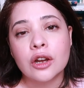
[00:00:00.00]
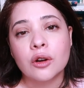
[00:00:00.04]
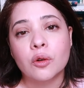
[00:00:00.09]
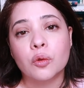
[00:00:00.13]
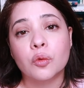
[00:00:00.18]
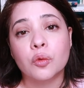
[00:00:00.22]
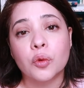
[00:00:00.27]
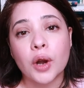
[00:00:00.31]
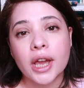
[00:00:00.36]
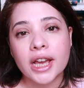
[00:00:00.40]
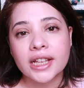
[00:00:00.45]

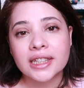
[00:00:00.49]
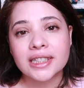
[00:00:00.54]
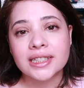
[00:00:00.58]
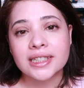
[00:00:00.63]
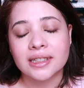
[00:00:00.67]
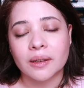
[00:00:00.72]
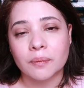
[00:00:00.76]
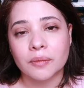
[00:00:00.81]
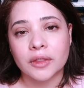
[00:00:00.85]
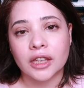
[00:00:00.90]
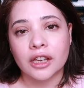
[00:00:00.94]
read
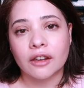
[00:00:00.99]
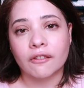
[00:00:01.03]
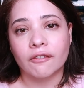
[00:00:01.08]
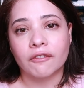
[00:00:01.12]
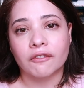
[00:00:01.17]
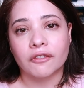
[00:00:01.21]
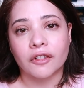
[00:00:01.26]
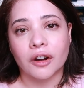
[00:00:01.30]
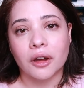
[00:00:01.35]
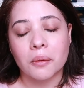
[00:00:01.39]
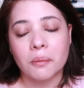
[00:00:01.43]
something
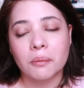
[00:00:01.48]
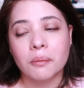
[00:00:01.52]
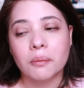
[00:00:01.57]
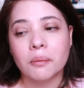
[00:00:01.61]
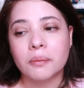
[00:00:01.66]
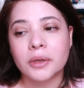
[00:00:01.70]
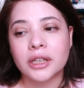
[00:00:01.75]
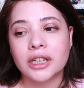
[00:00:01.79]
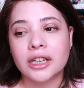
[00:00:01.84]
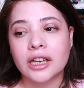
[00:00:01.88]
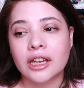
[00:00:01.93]

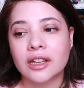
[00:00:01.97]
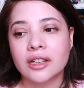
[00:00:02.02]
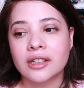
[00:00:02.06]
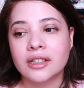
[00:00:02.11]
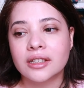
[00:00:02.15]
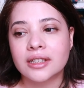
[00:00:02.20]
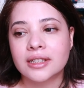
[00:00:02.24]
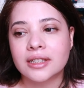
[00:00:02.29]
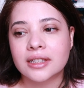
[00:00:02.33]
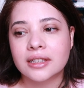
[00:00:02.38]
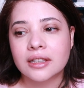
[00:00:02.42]
from,
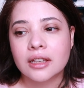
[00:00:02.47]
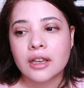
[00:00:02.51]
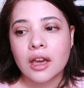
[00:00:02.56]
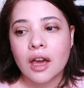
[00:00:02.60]
because